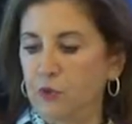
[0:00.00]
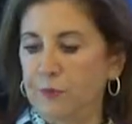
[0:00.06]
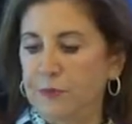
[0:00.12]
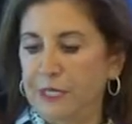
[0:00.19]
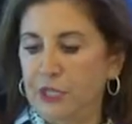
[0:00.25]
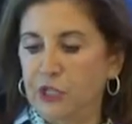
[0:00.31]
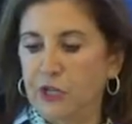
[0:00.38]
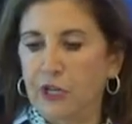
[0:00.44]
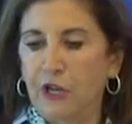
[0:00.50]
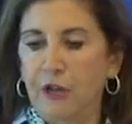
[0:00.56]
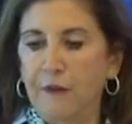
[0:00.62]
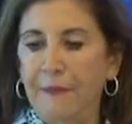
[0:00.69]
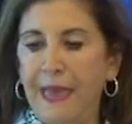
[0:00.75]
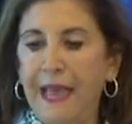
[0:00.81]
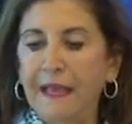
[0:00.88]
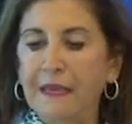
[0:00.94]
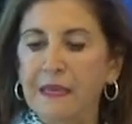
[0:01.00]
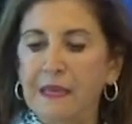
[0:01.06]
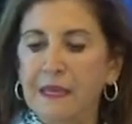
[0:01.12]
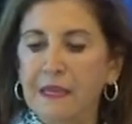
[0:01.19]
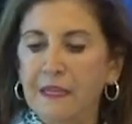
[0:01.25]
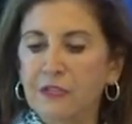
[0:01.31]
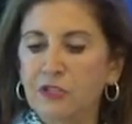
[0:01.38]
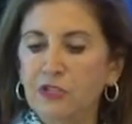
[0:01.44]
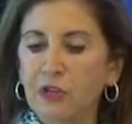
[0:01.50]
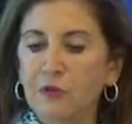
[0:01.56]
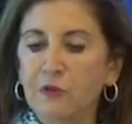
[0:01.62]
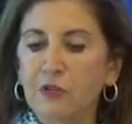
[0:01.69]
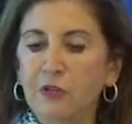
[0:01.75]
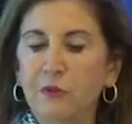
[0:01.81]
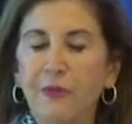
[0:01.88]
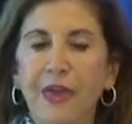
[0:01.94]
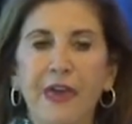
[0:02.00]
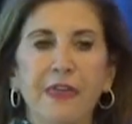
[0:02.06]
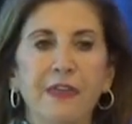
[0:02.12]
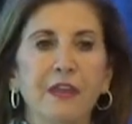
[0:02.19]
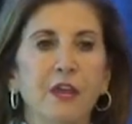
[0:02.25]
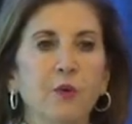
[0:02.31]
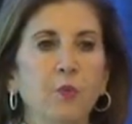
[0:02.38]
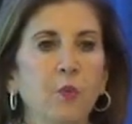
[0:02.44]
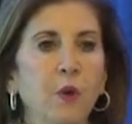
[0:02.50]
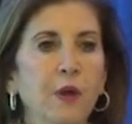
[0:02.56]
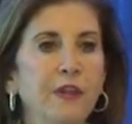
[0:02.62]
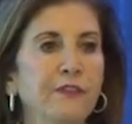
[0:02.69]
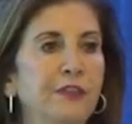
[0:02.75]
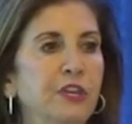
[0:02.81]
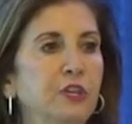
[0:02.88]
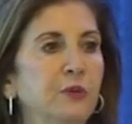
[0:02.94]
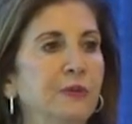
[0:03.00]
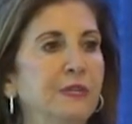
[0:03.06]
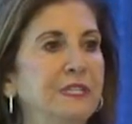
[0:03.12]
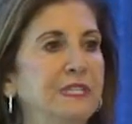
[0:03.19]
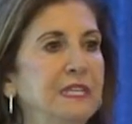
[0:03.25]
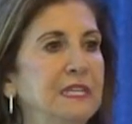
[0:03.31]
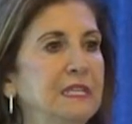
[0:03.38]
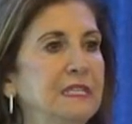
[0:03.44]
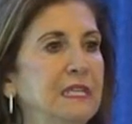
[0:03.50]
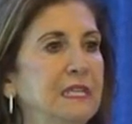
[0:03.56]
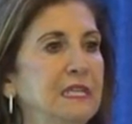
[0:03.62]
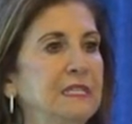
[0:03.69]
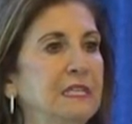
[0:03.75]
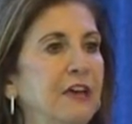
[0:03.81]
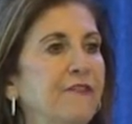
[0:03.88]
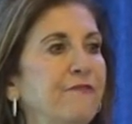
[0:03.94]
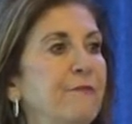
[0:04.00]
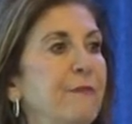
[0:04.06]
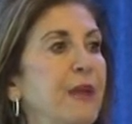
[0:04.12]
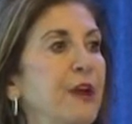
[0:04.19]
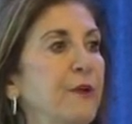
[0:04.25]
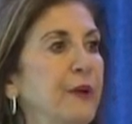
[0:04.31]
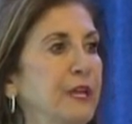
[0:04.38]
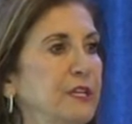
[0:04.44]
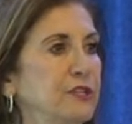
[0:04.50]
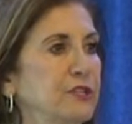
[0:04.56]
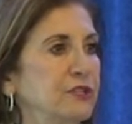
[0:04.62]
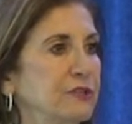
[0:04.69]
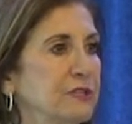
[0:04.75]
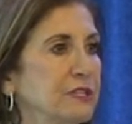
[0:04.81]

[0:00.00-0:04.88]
Oops, I should have gone back and shown you that one of the unities is of marriage.